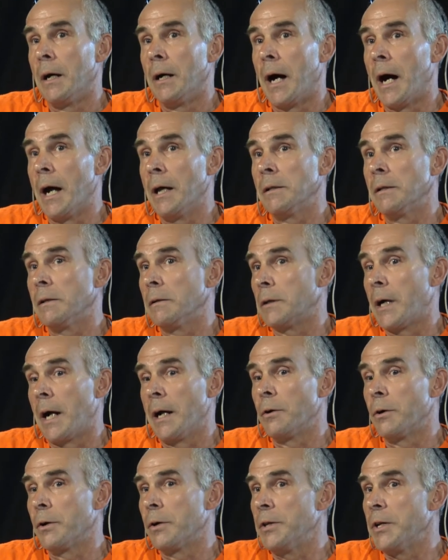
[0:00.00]
I
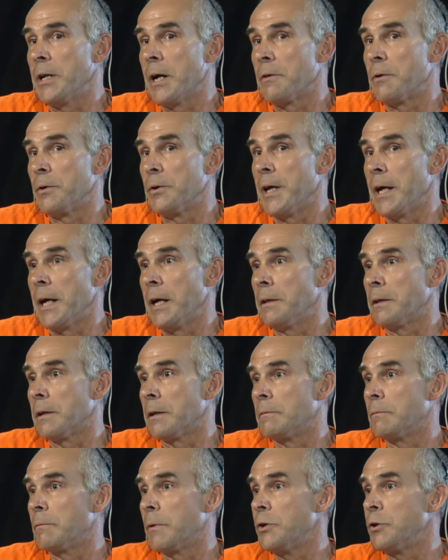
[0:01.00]
heard the other day
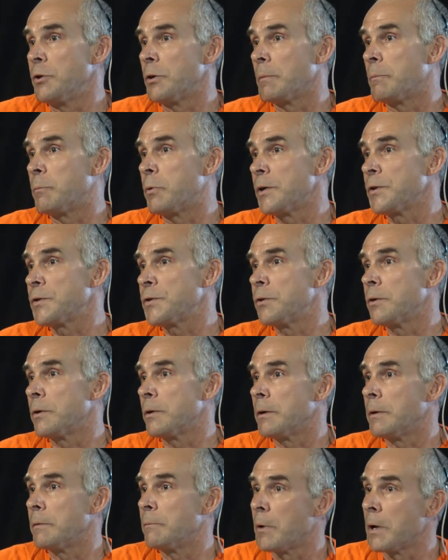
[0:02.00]
that when you're a
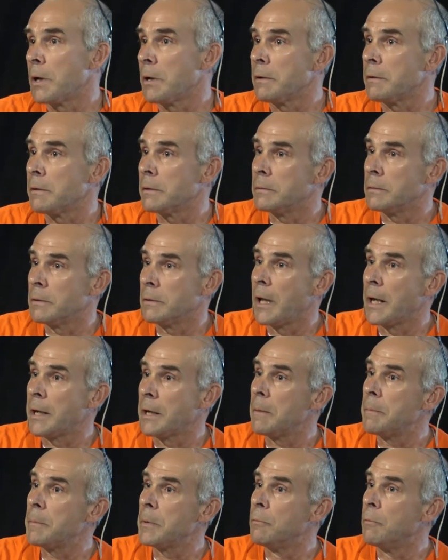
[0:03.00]
prisoner in one of the, like
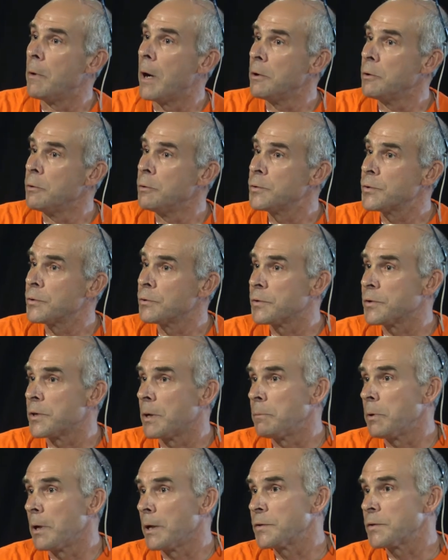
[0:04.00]
up in Renus or
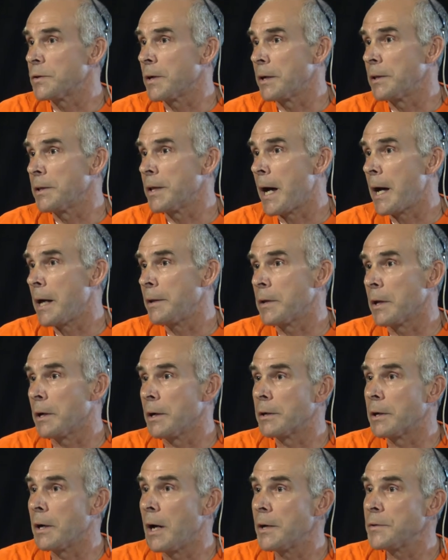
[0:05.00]
someplace like that, that
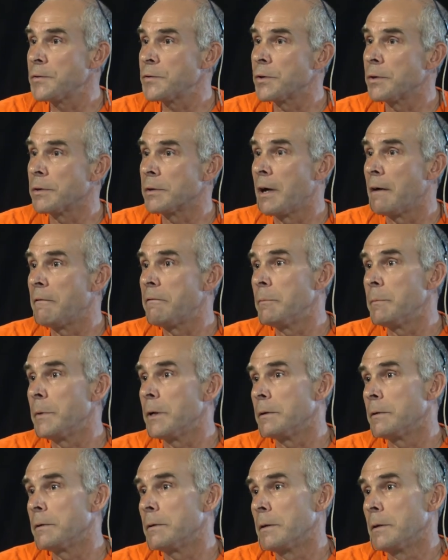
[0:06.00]
it costs the
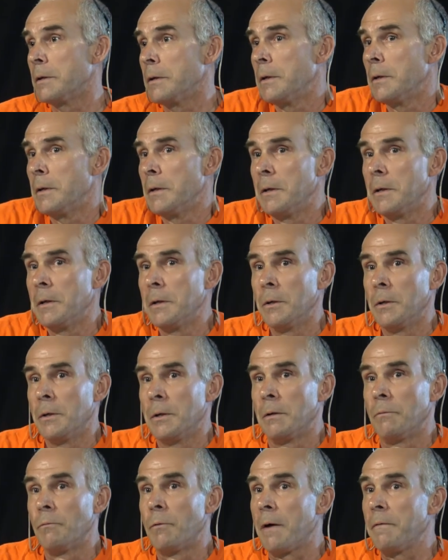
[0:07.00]
government
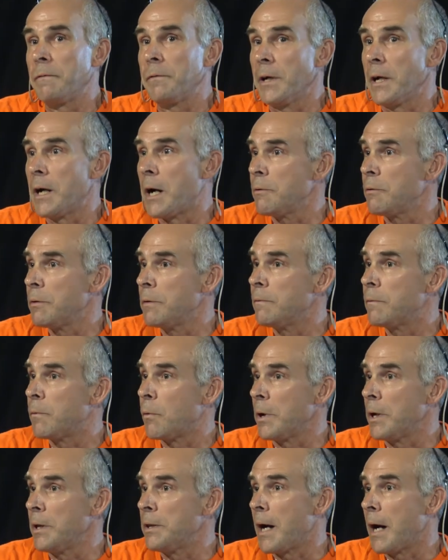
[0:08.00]
roughly
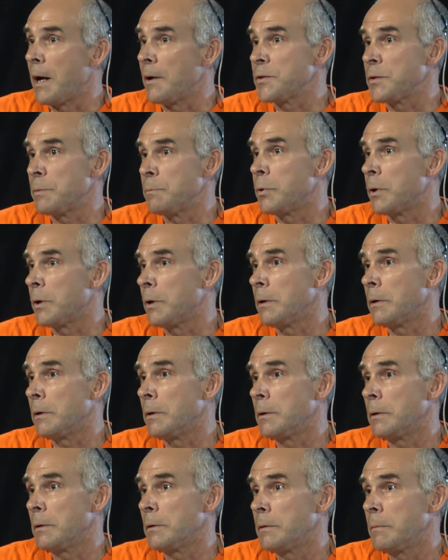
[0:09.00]
$140,000
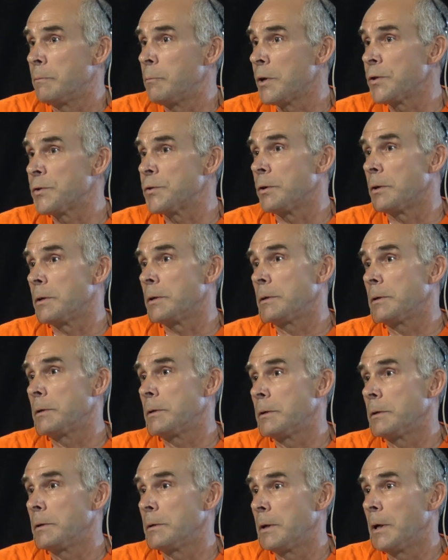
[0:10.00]
per prisoner
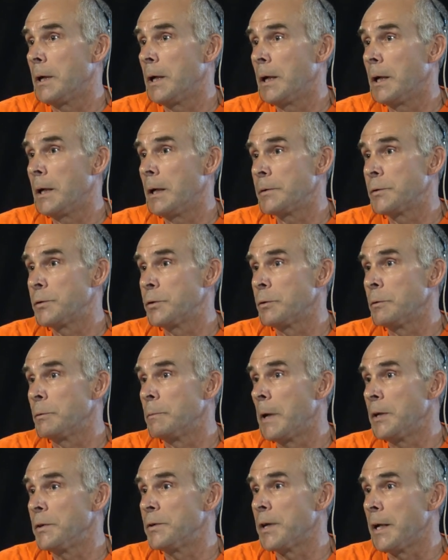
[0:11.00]
to
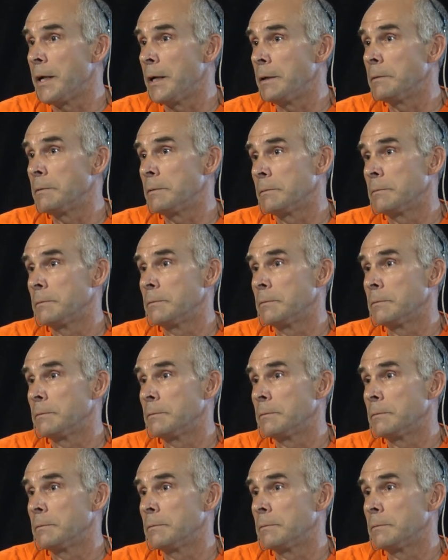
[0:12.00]
maintain